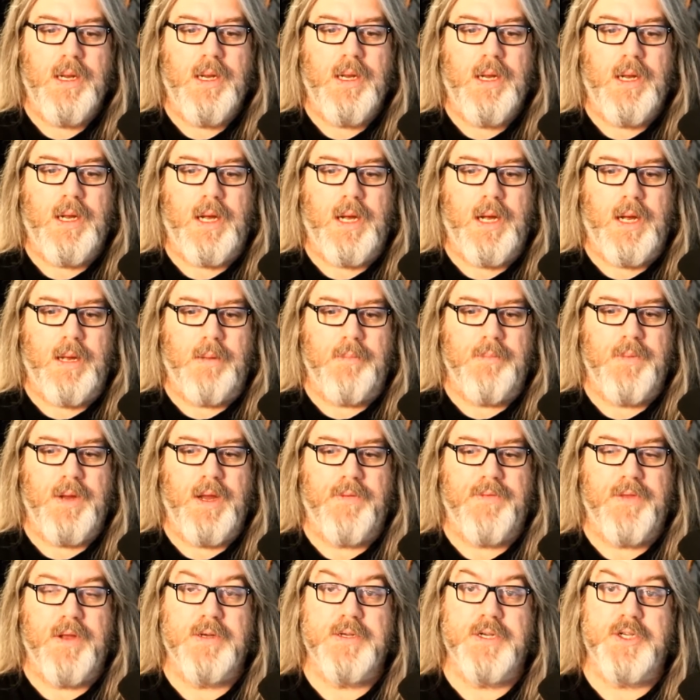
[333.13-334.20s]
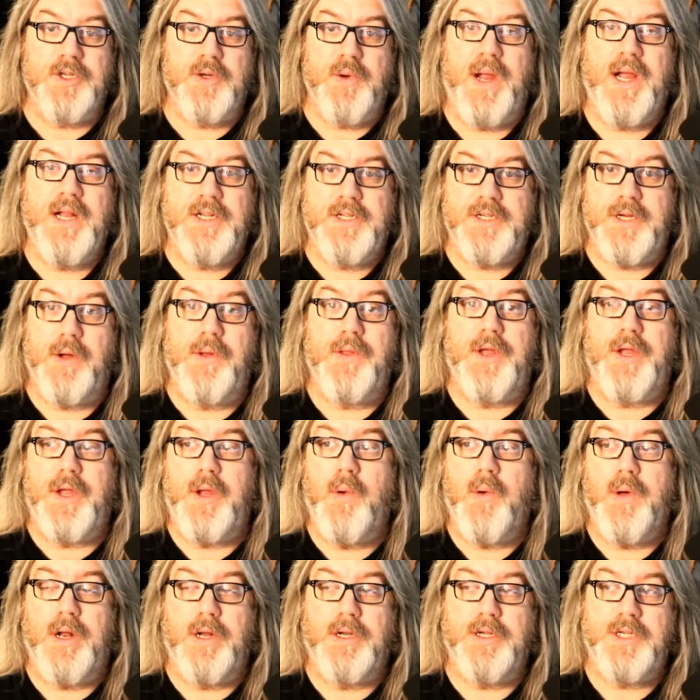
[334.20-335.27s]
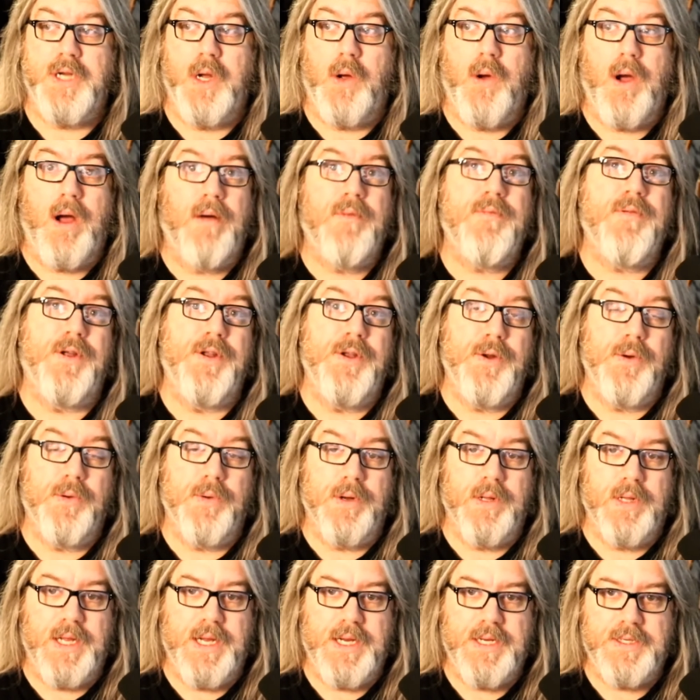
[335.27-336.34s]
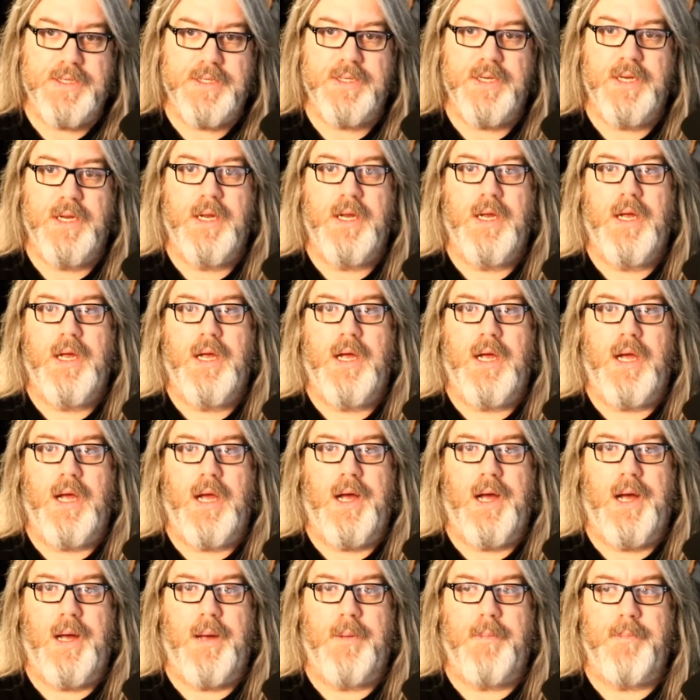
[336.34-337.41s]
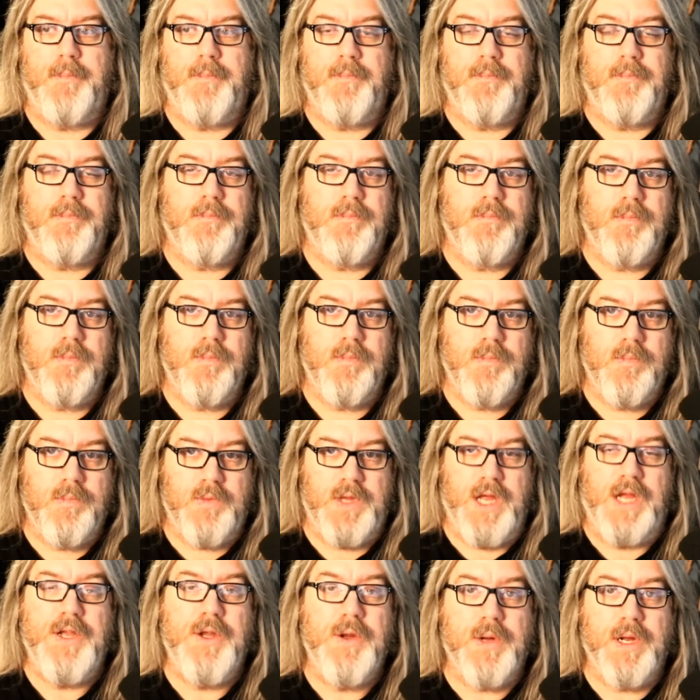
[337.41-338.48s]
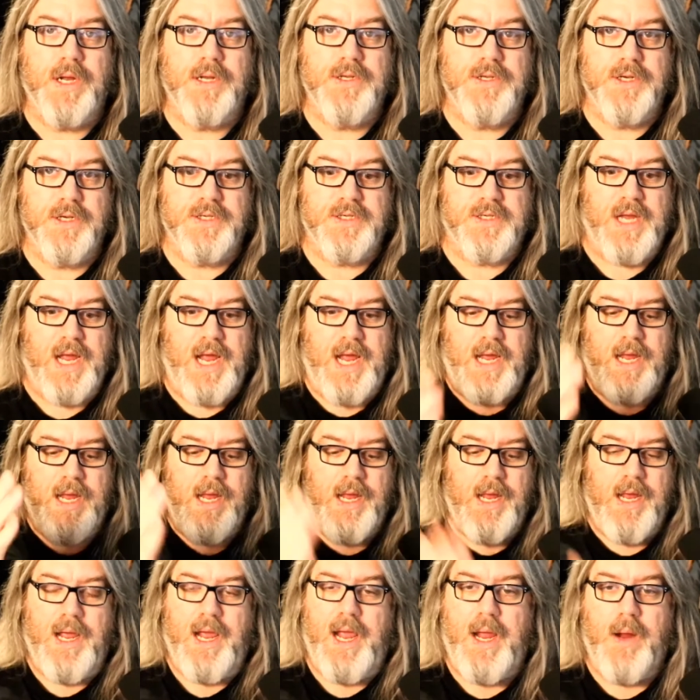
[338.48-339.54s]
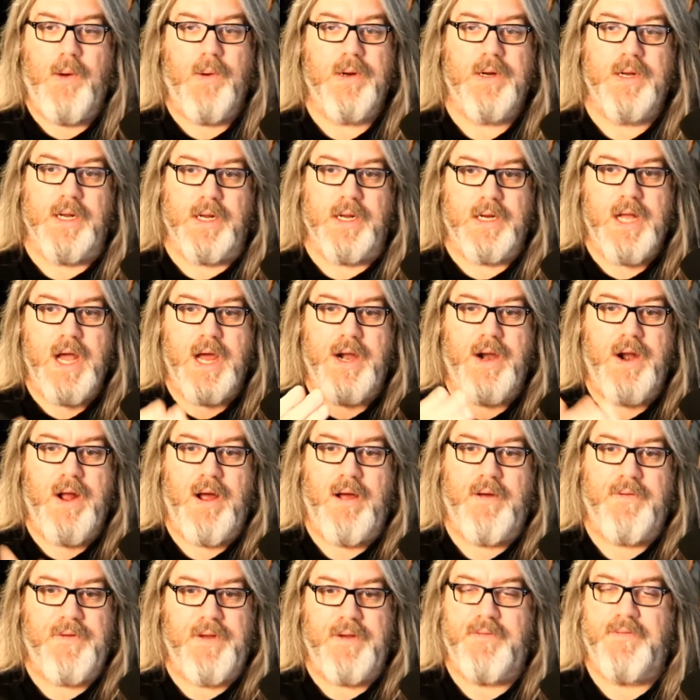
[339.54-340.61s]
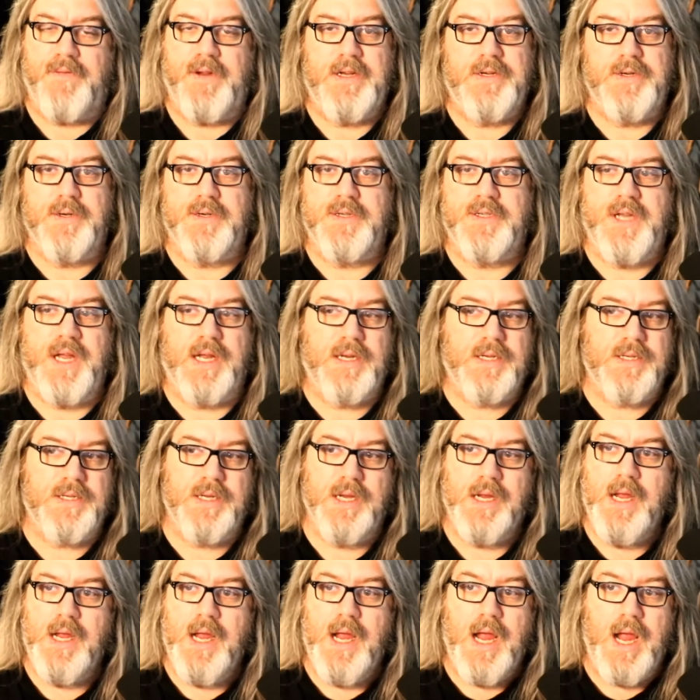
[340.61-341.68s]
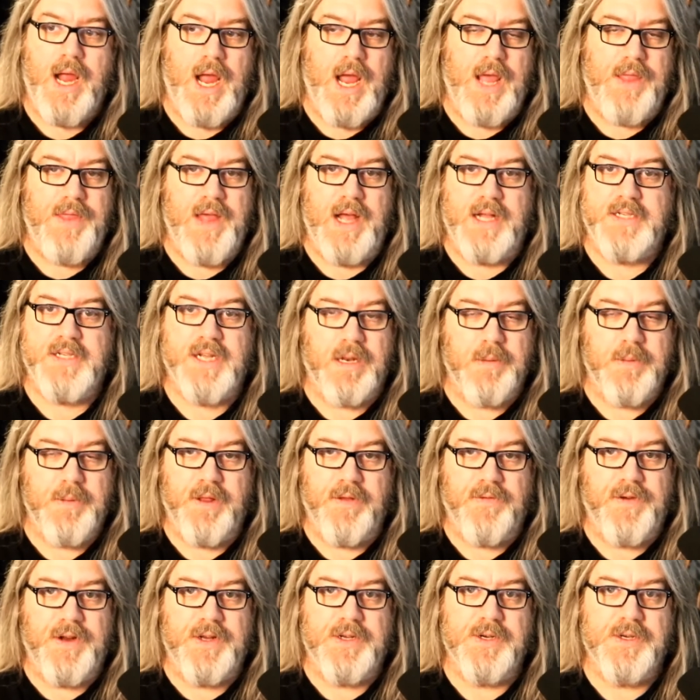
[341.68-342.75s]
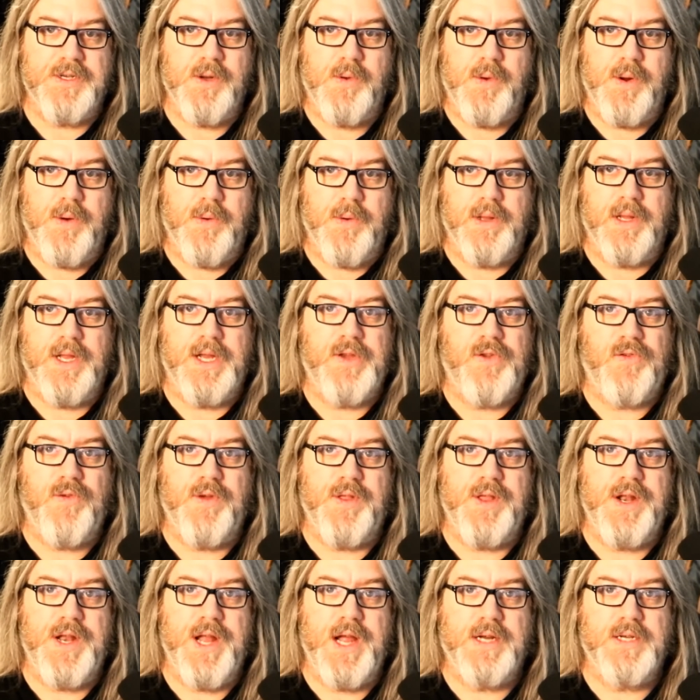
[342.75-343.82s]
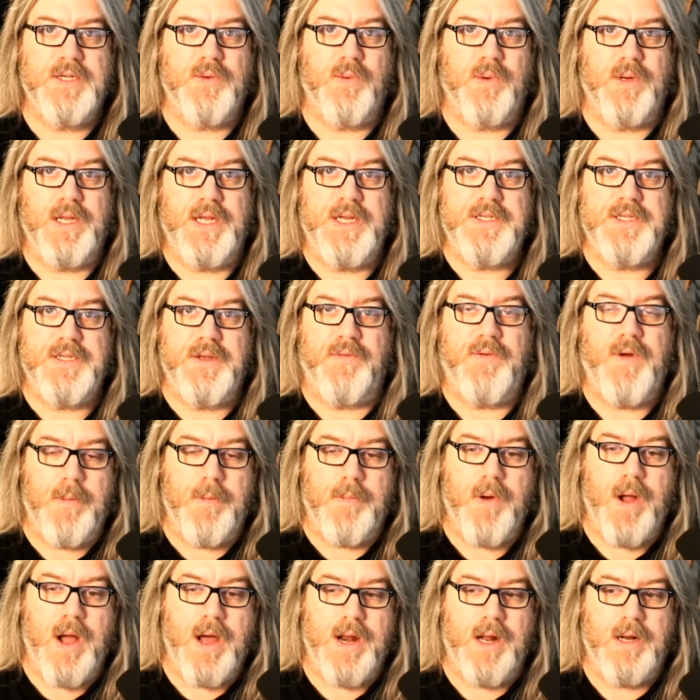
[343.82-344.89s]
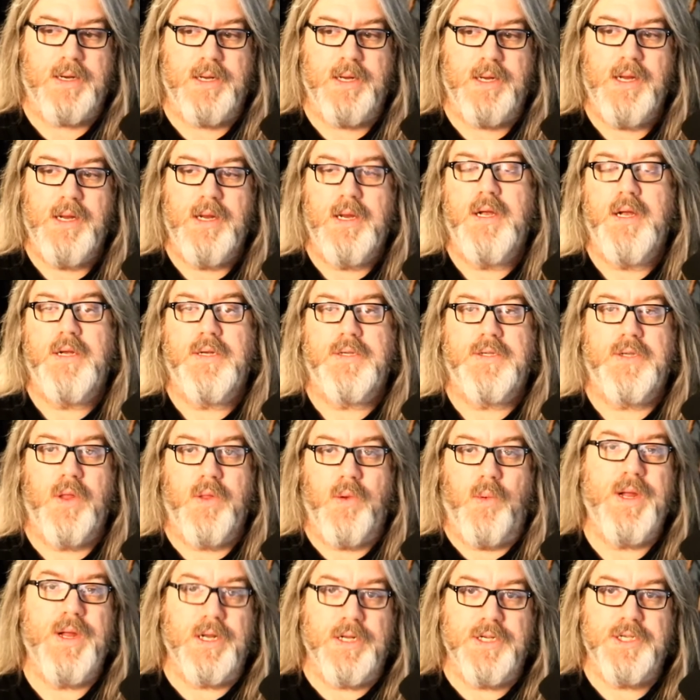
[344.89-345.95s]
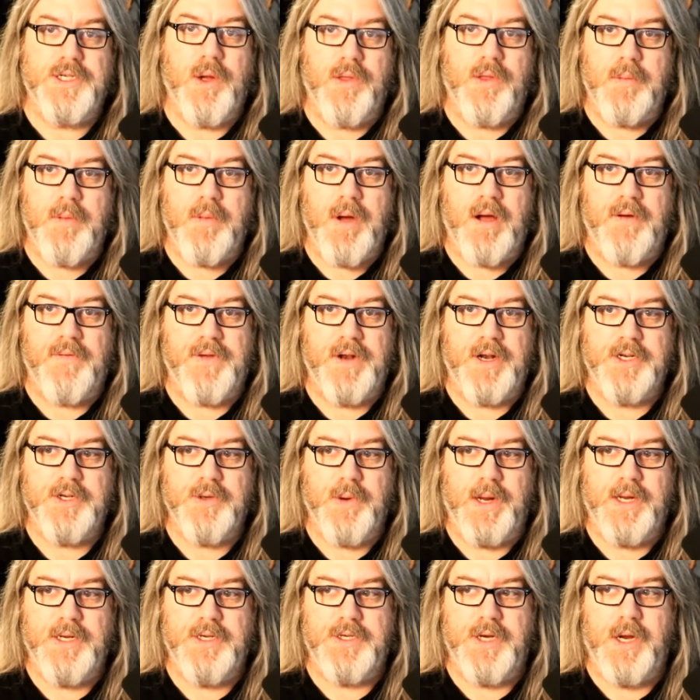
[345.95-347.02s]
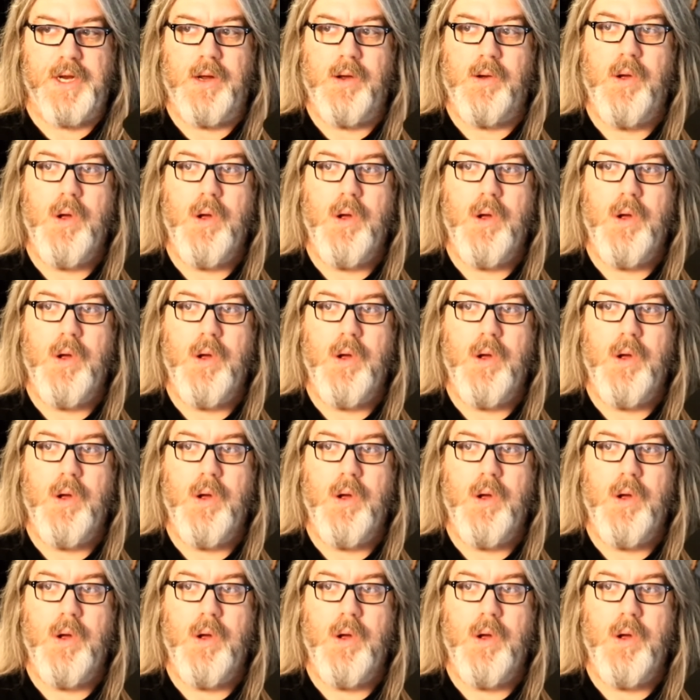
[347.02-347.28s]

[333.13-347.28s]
um, if there's a trade show that you want to show off a new release, um, then you can just say, "Hey, we're going to cut it off at feature six, and that's going to be the features that we release for the next release of our product, so that we can show them off at a trade show,